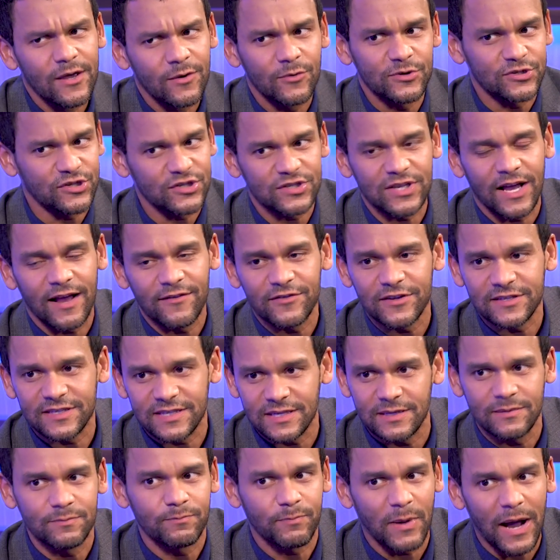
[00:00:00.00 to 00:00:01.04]
which is
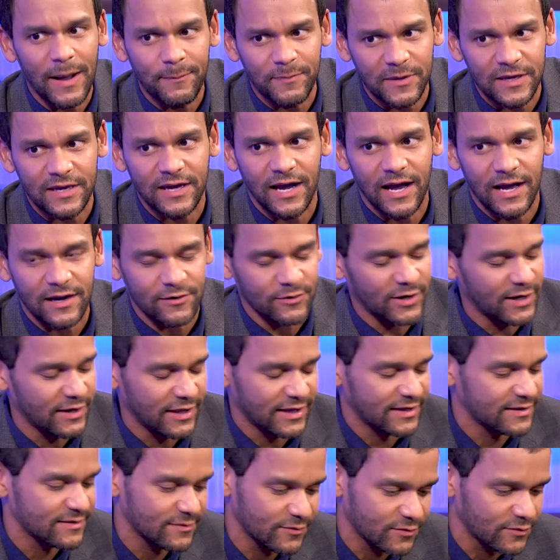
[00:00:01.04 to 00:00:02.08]
obviously poppycock, right?
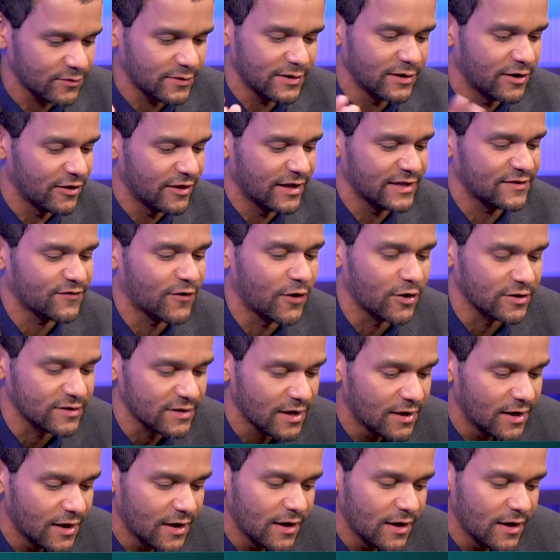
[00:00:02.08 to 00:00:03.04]
As yeah. We know that's false.